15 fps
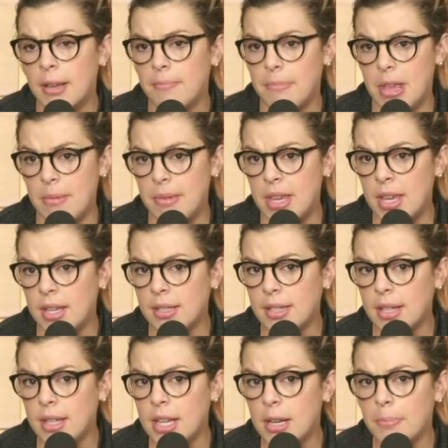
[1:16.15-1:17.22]
Maybe it's
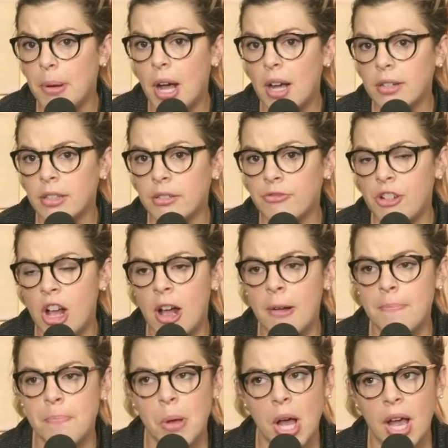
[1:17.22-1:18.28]
in the
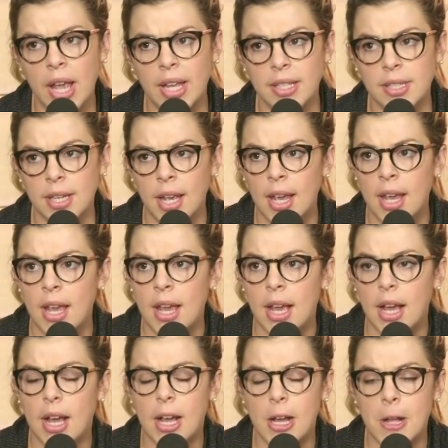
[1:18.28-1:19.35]
Apocrypha, but
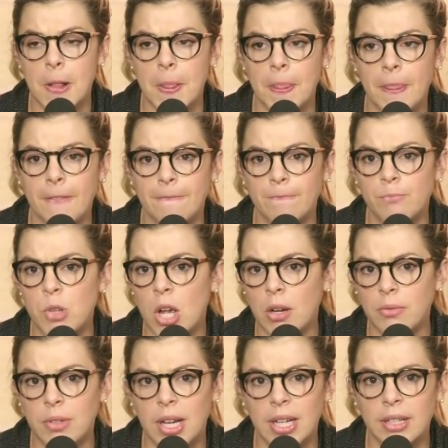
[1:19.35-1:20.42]

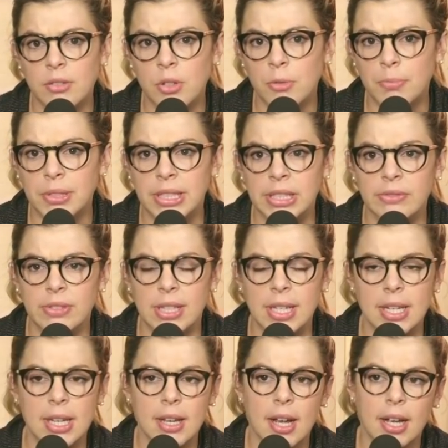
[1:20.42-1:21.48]
no, I don't believe in
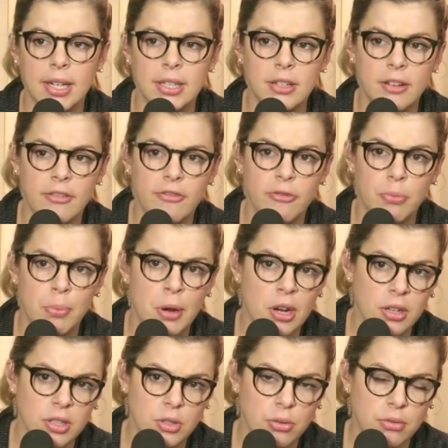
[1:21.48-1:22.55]
any kind of
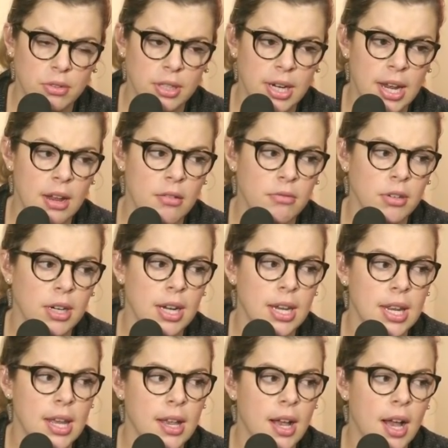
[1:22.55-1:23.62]
purgatory or
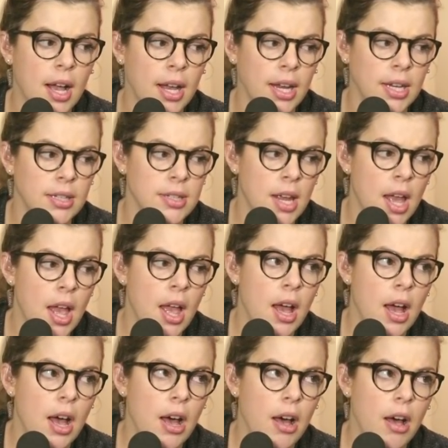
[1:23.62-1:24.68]
any kind
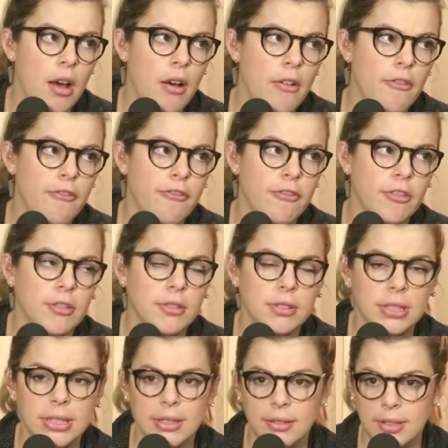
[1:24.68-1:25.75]
of
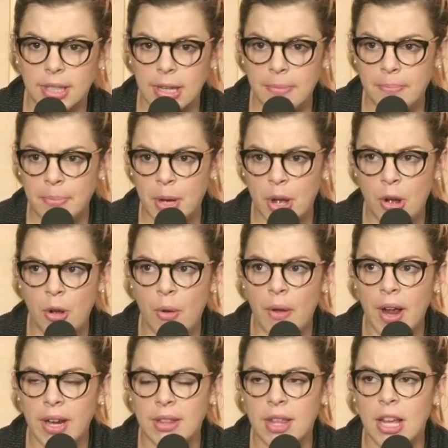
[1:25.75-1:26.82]
limbo.
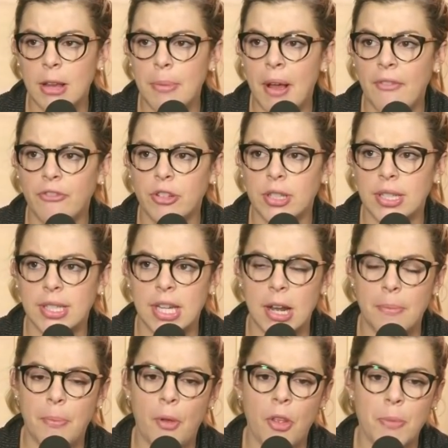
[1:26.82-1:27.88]
I think about, for
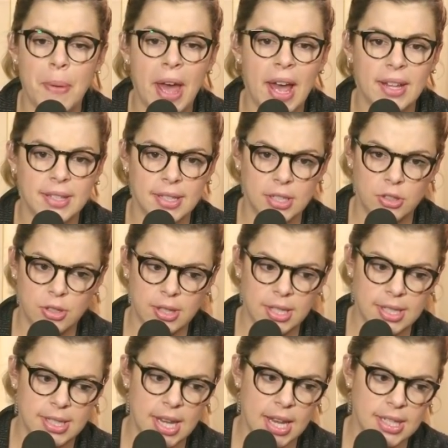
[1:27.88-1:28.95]
example, the passage
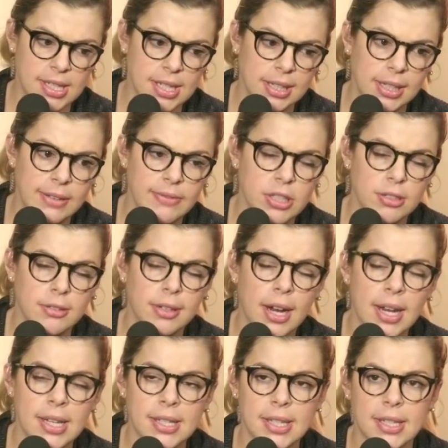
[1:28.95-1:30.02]
that says to live is
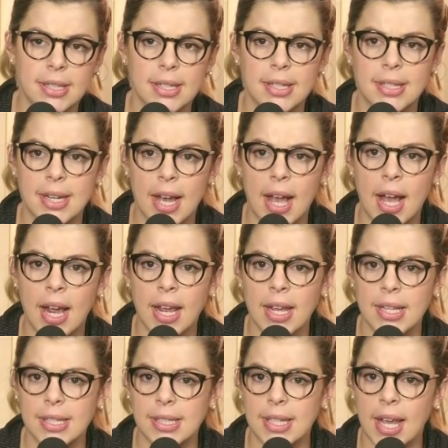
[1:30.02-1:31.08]
Christ and to die
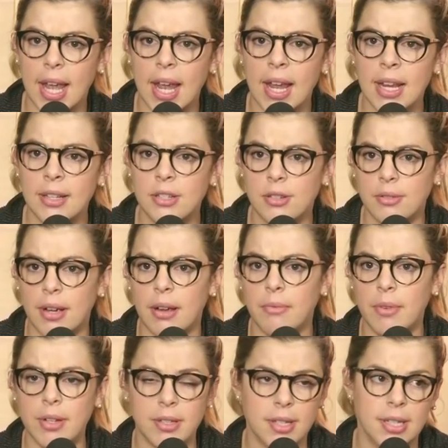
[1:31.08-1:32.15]
is gain. Do I
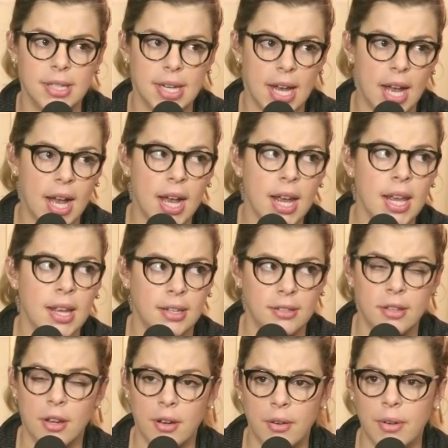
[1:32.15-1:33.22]
want to die
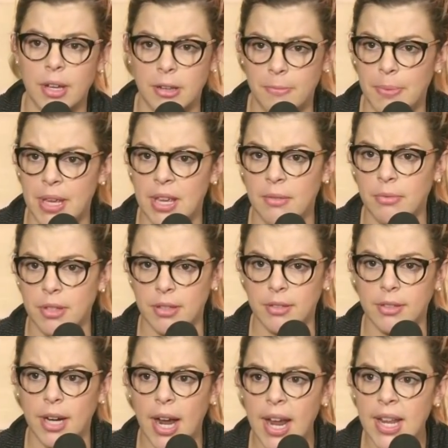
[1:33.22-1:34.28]
and go and be with
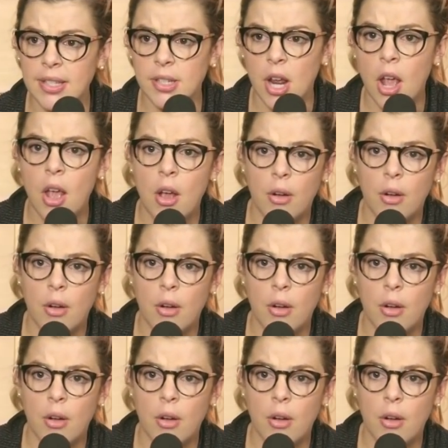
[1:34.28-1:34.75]
Christ?